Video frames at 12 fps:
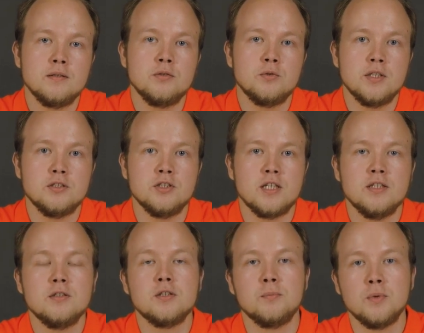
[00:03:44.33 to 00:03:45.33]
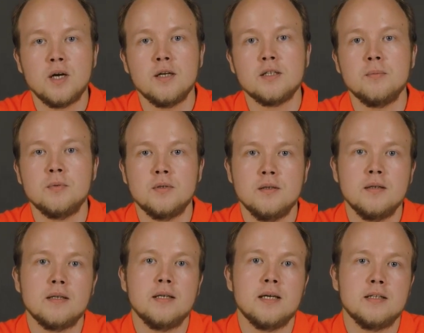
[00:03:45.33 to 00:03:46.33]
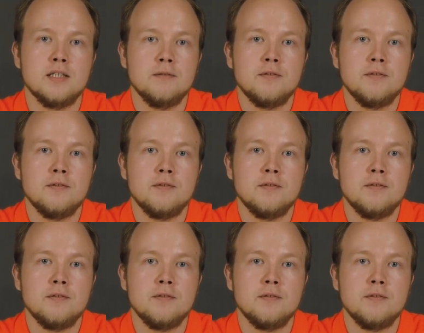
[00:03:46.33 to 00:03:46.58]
you can change the block number and key